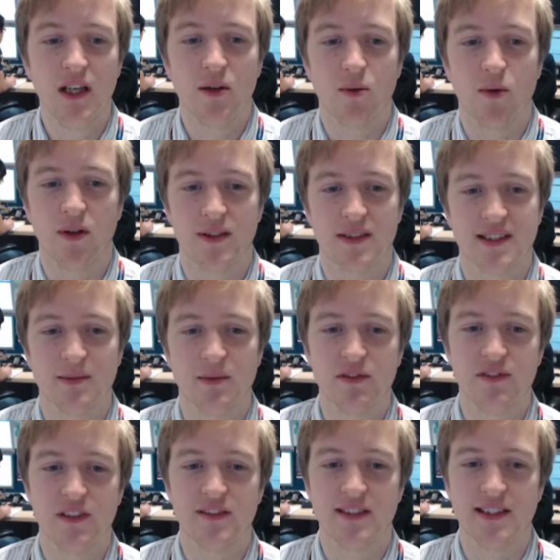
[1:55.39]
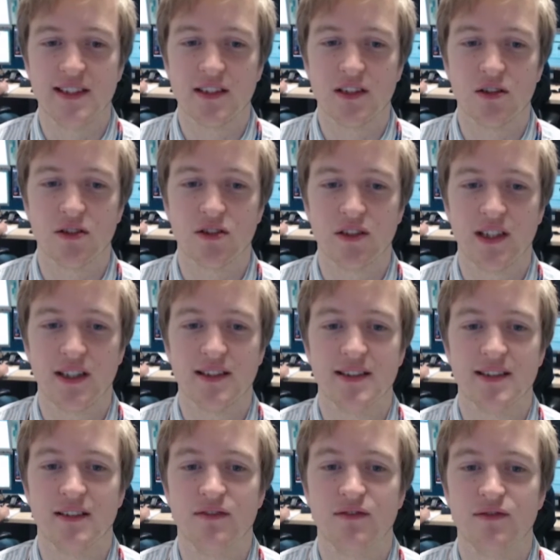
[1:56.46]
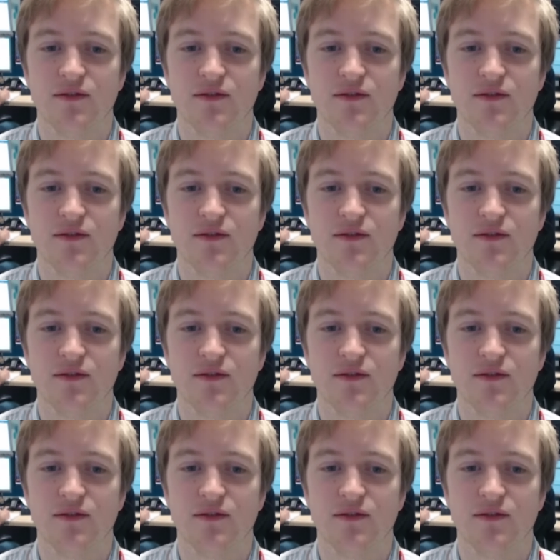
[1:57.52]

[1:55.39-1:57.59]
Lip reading: while the summer 15 contract is at